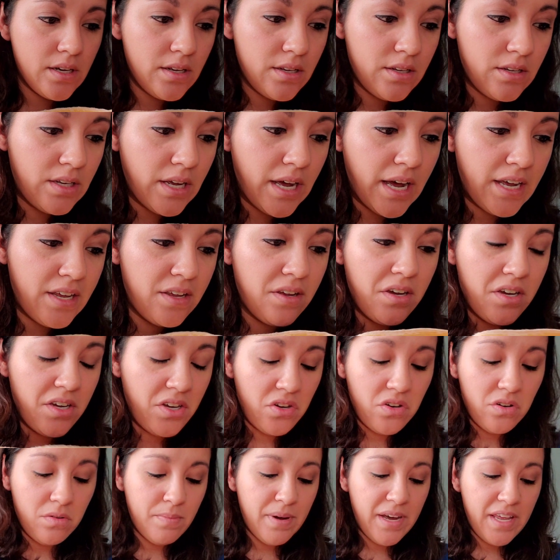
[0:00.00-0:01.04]
yeah, you could
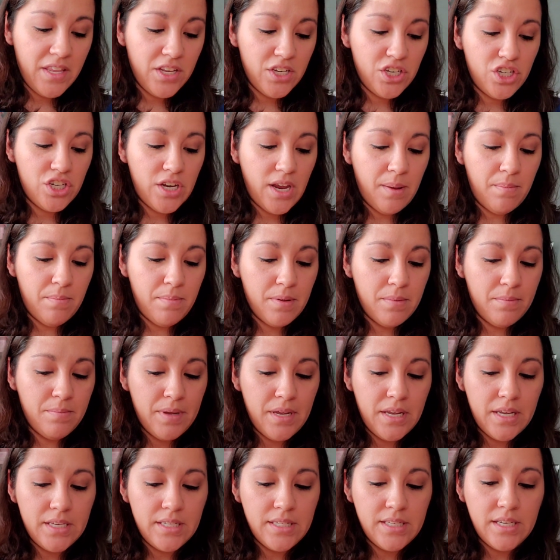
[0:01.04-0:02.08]
go by the shape,
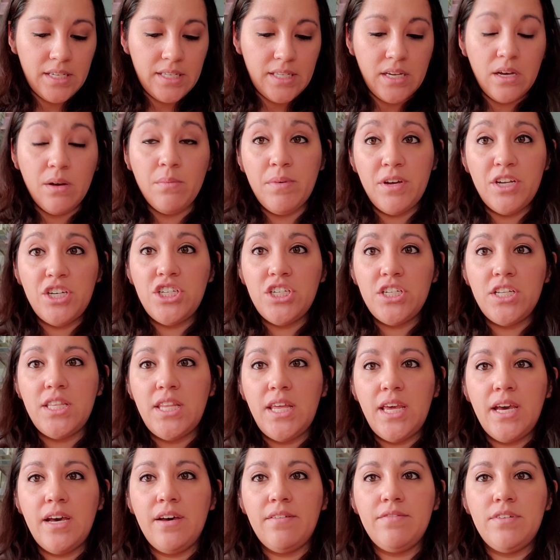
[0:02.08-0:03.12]
because that's how much that they
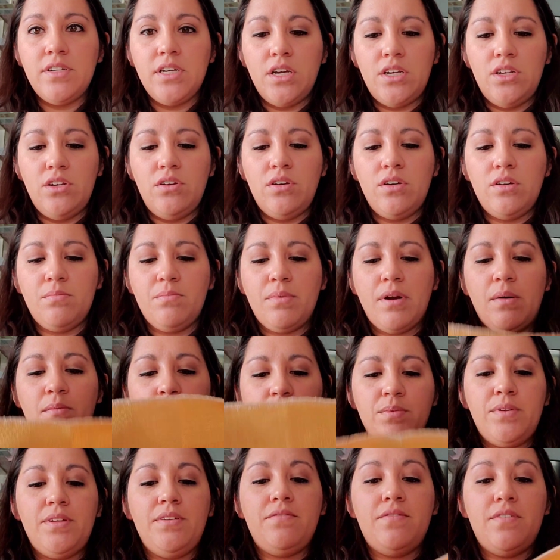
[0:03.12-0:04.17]
have done. You could
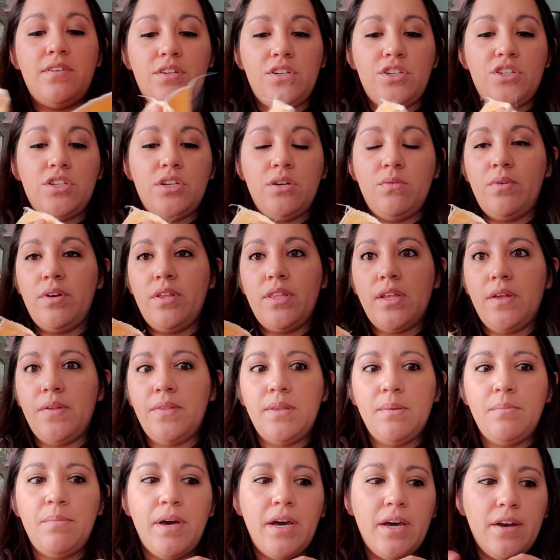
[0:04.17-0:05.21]
probably finish it without
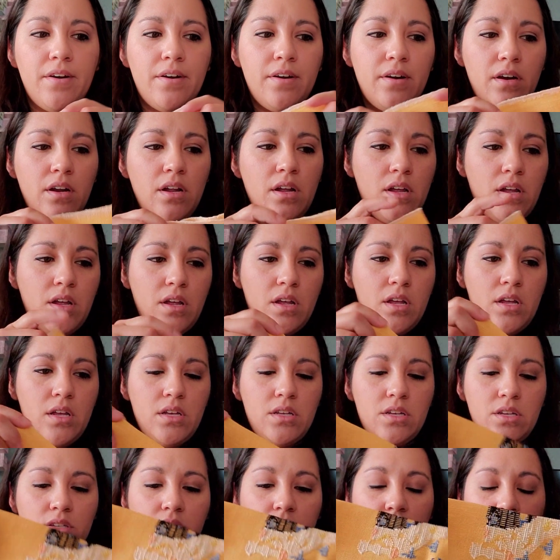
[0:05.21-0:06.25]
the pattern.
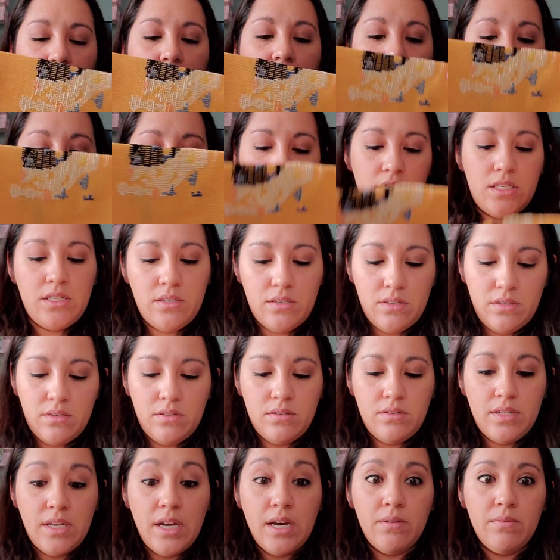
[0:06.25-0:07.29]
So
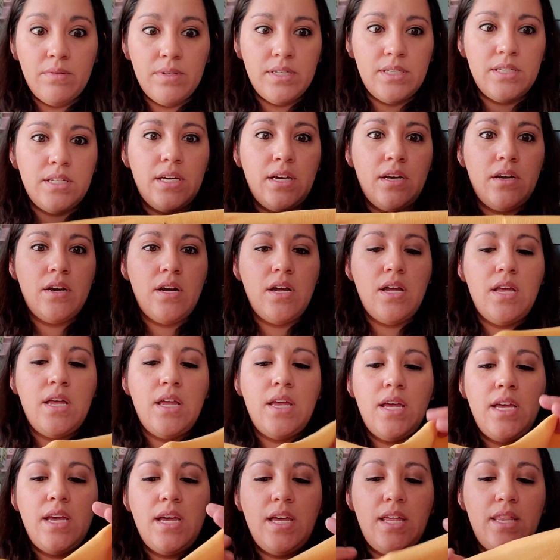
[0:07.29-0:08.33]
that was there,
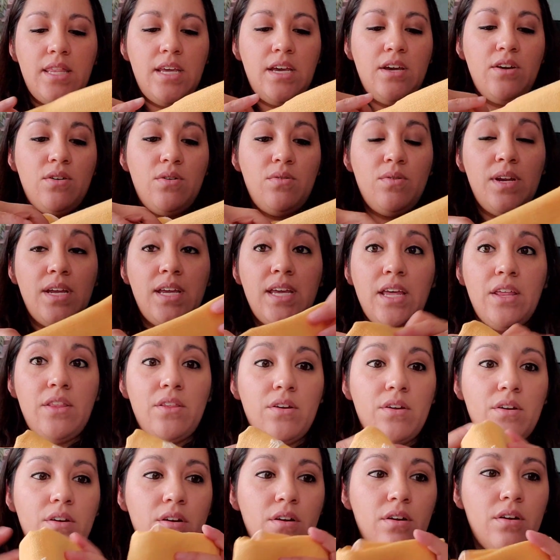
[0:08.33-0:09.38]
and they go
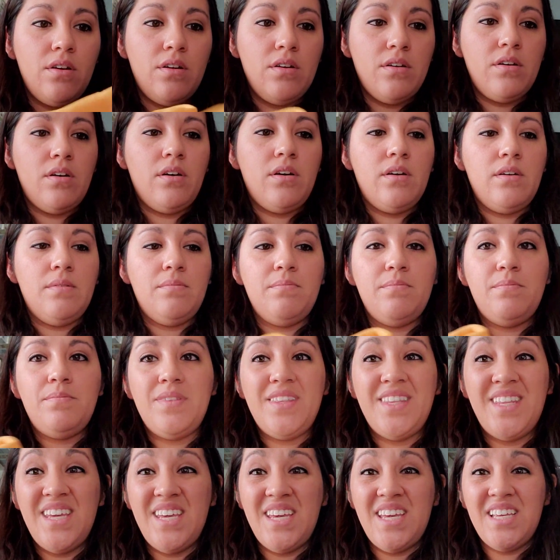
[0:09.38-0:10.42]
together.
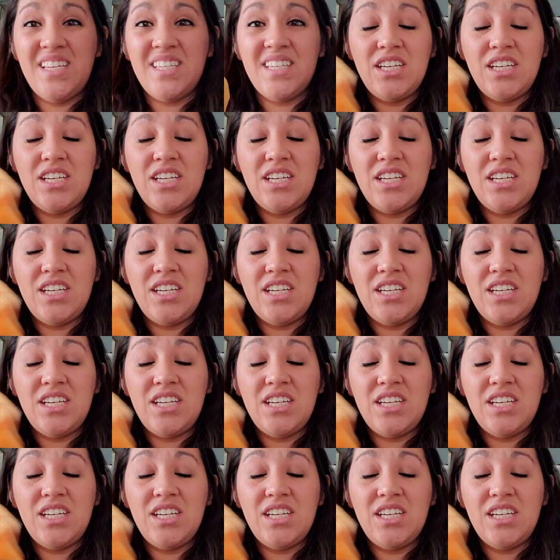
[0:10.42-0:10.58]
These,